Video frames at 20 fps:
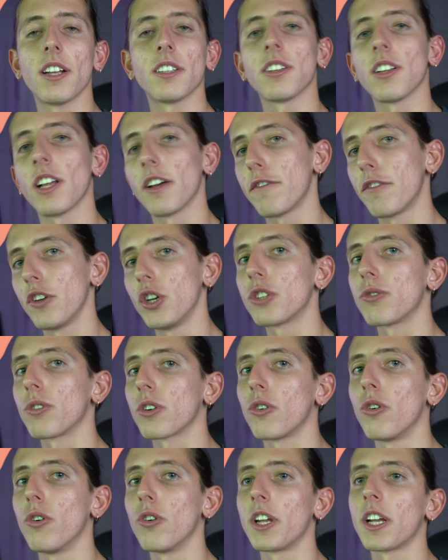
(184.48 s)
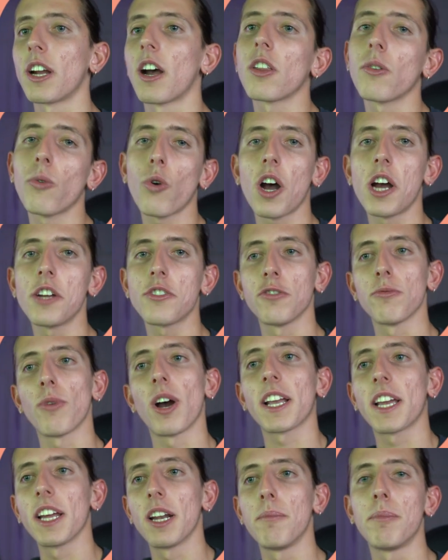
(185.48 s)
until I finish recording. Otherwise, you
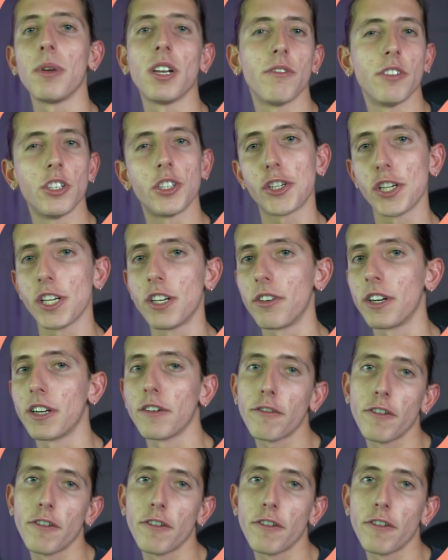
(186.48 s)
might get a bit of a jittery